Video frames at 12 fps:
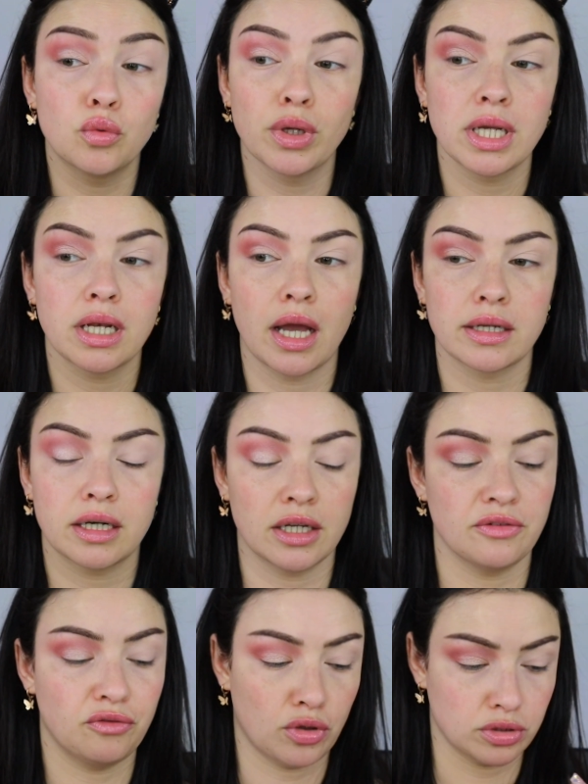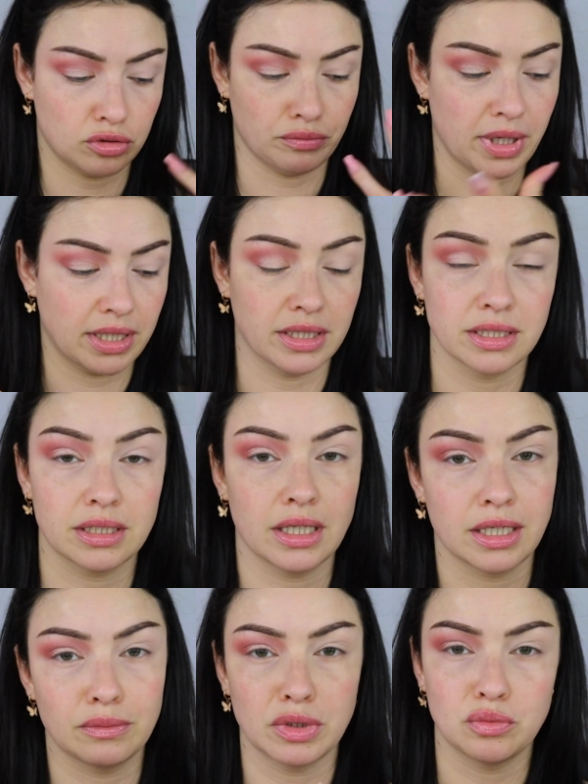wing liner if you want to make this a
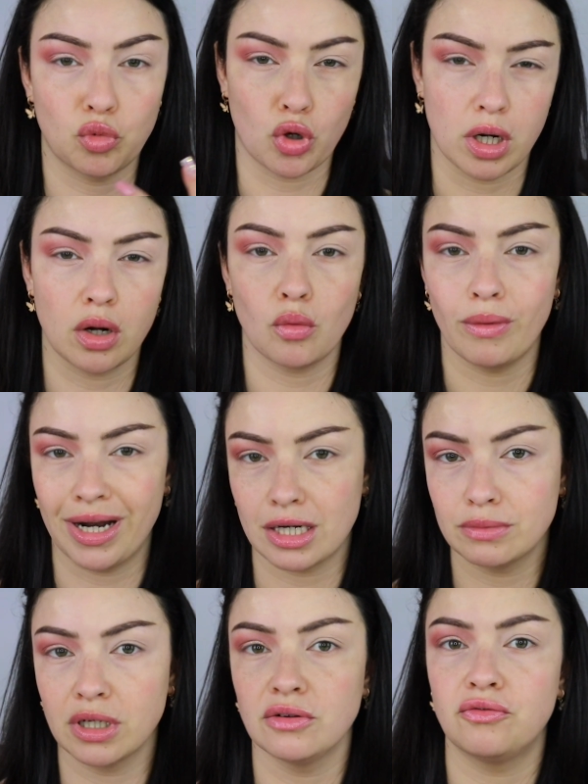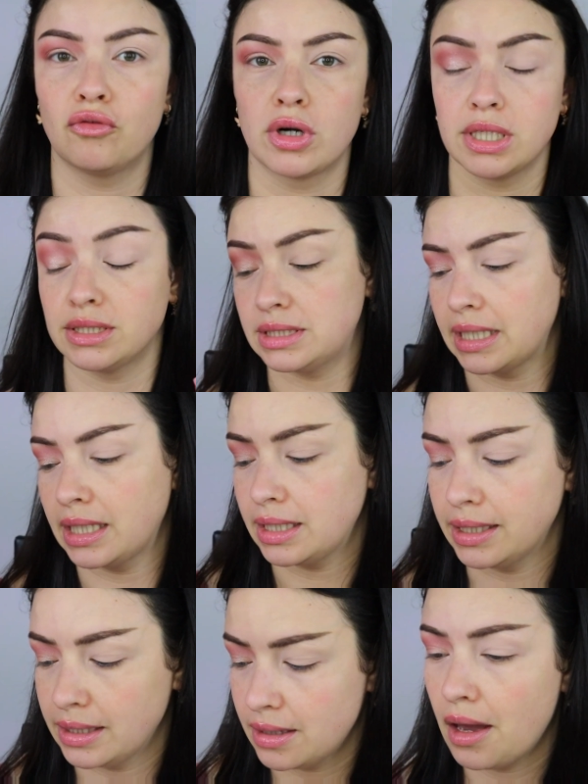little bit more wearable for a
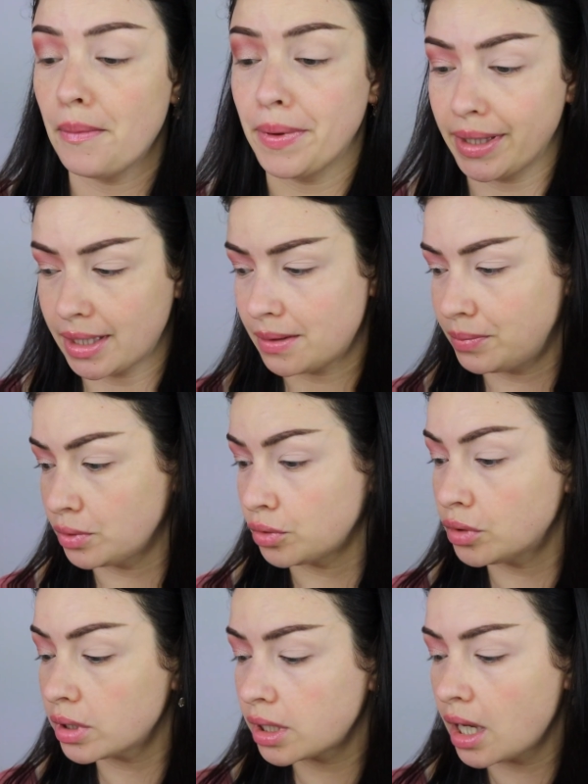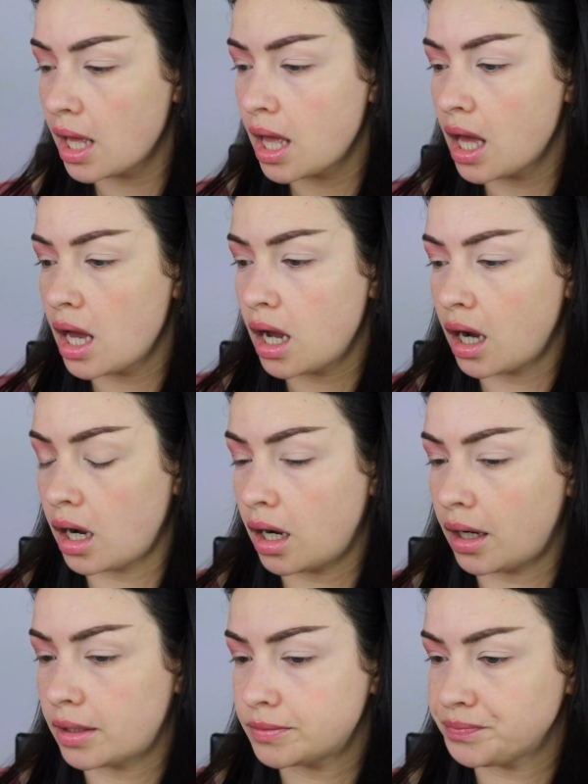daily makeup look.
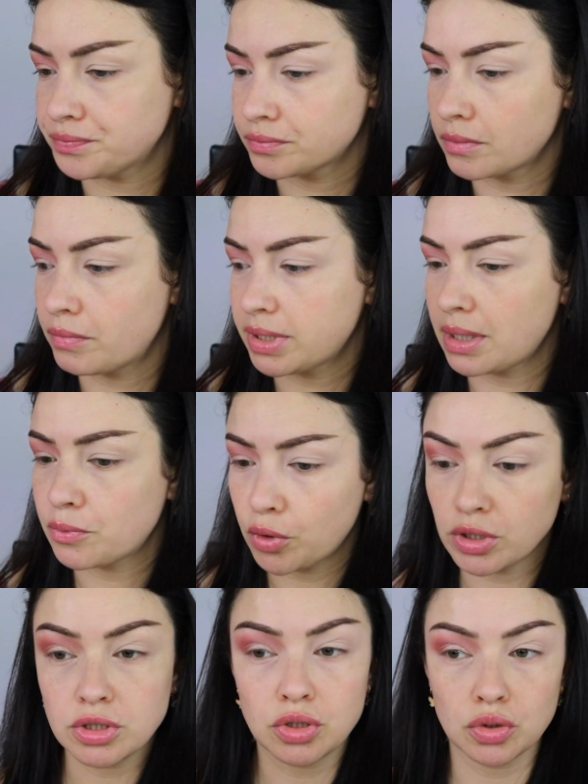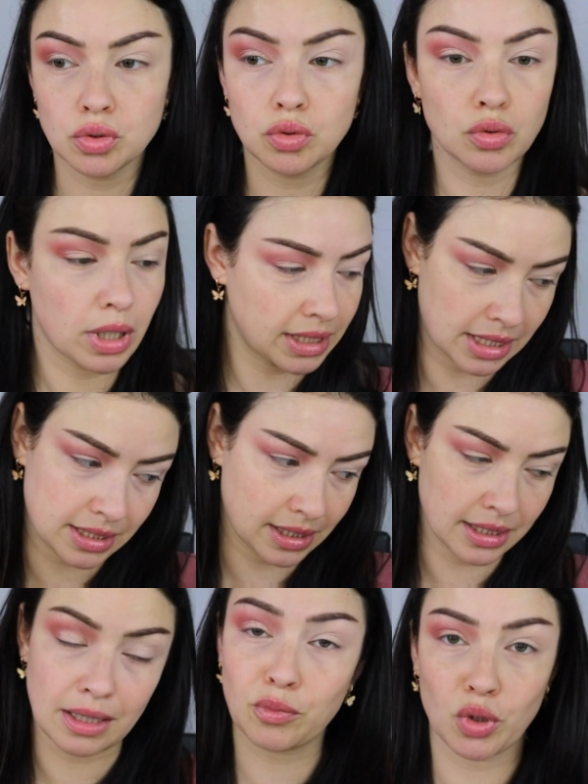But I'm going to, as I
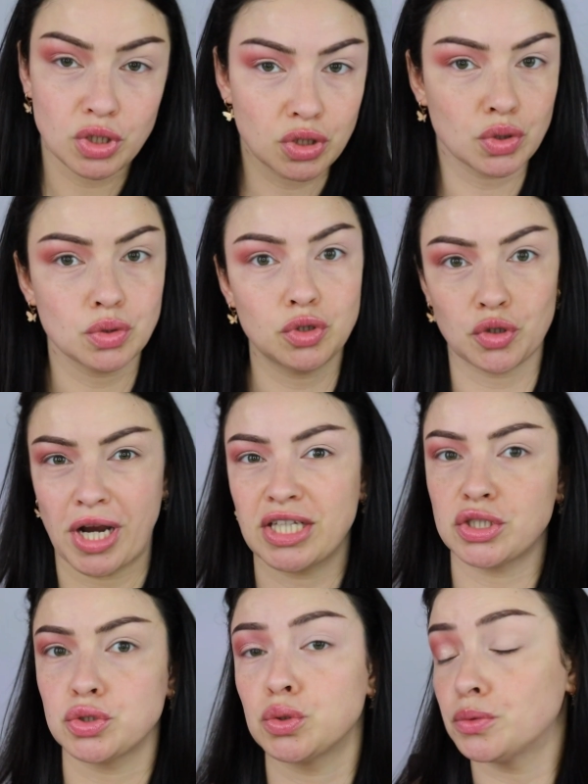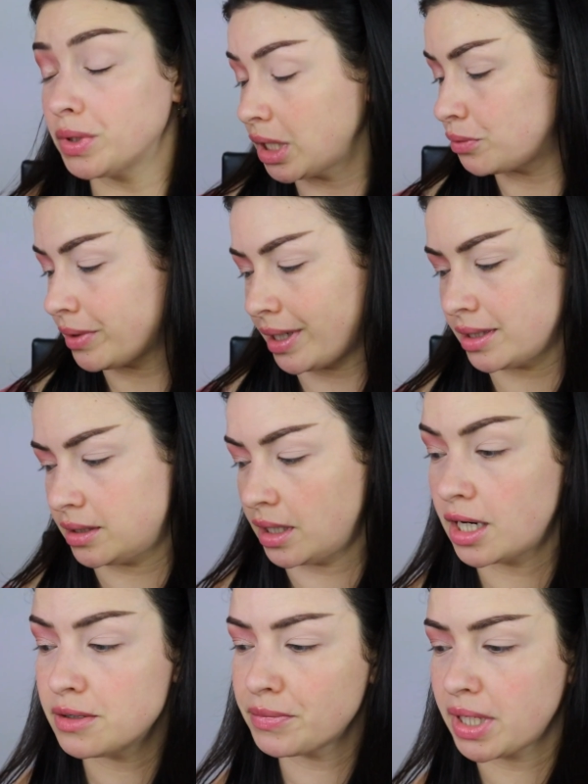said, I'm going to try to recreate
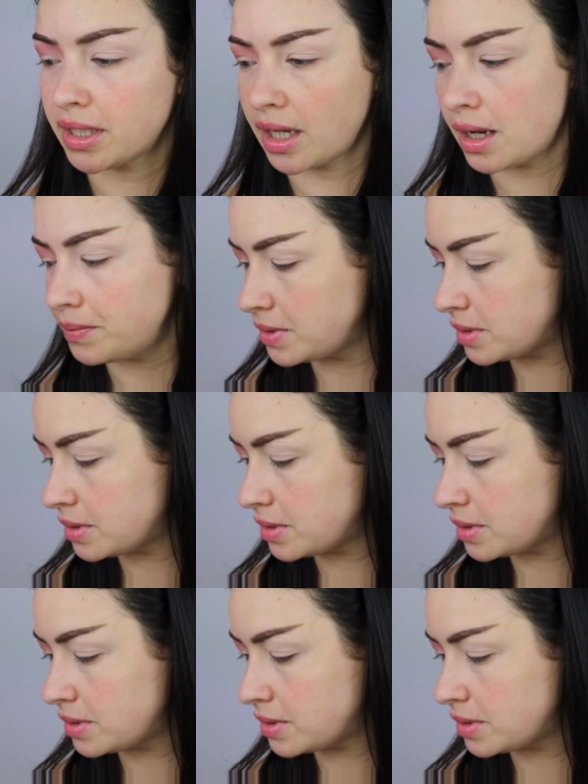her makeup.